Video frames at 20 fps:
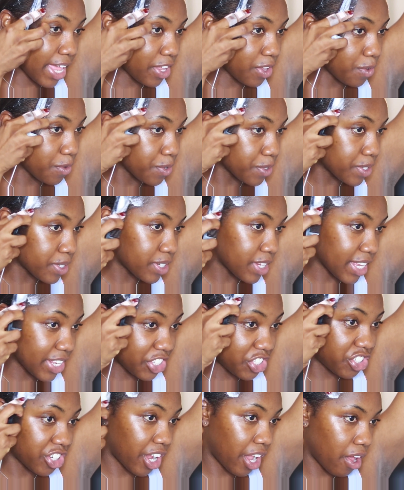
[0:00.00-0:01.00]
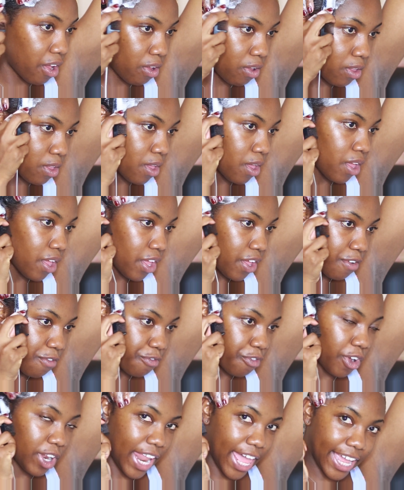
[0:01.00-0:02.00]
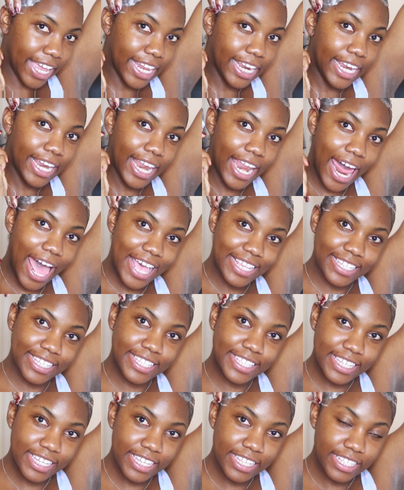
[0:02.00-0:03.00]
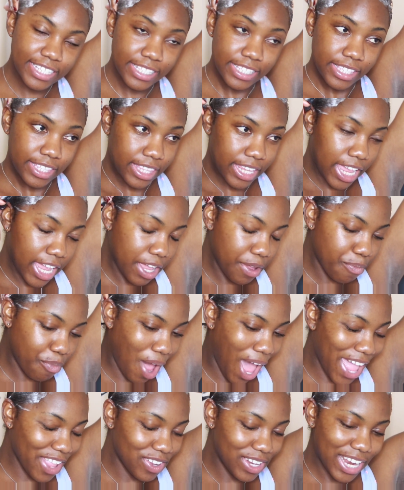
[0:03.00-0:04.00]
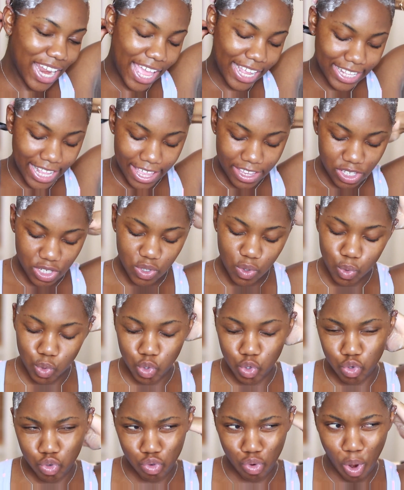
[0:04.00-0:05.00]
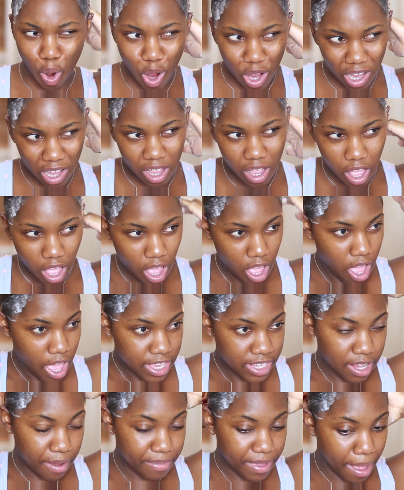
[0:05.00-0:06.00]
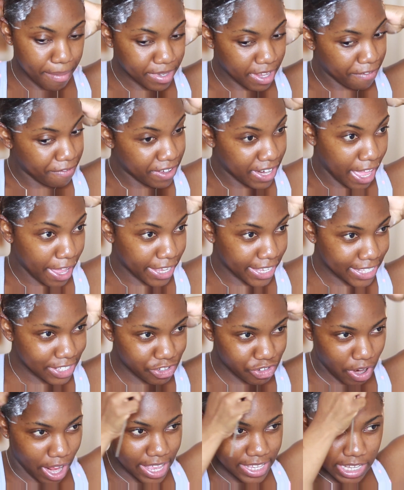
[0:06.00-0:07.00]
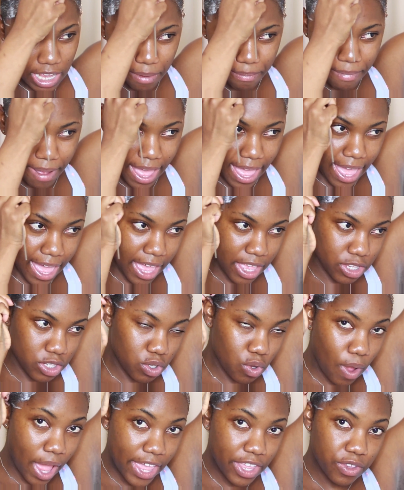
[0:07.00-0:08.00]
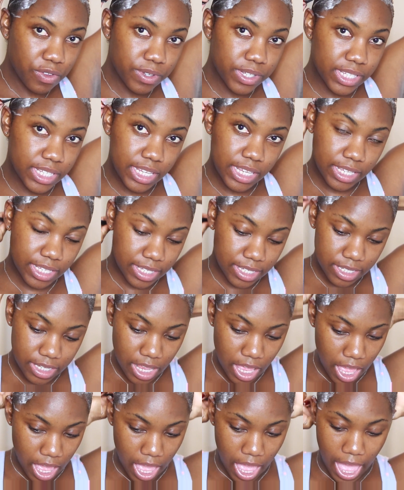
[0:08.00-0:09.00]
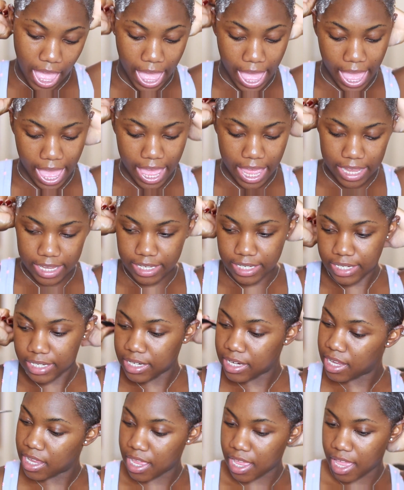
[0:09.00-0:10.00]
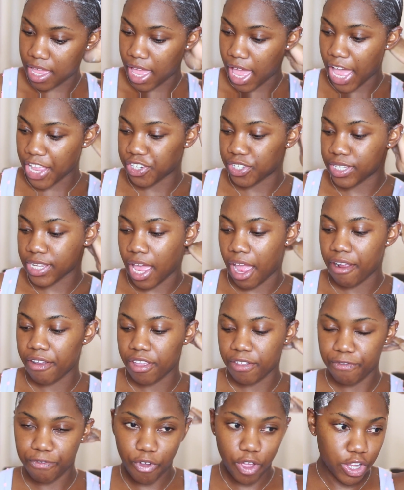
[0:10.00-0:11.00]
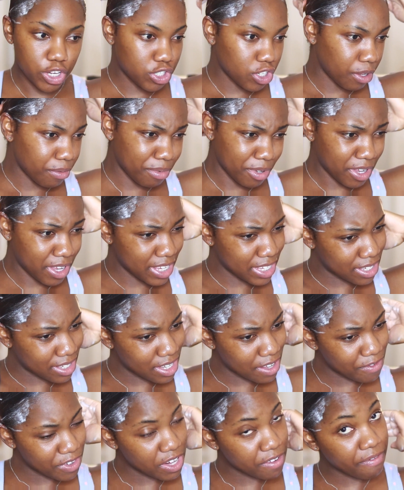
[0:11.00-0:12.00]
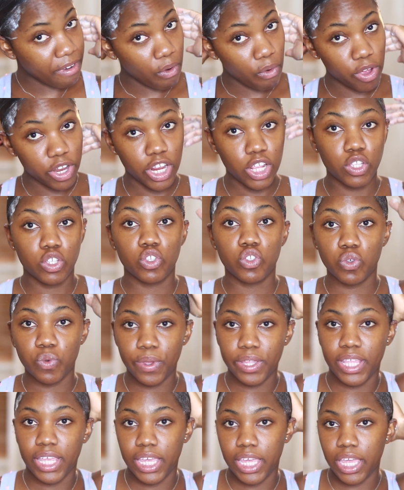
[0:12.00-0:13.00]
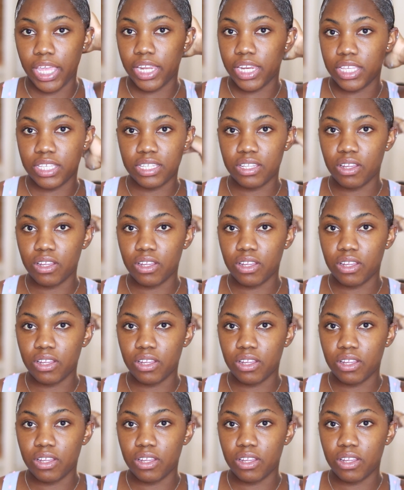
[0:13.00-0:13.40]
I use gel for like a lasting thing, but I don't like that it's so strong. Sometimes I feel like it dries out my hair, so I use this and I just carry it for a short, because even if I wanted to do it again,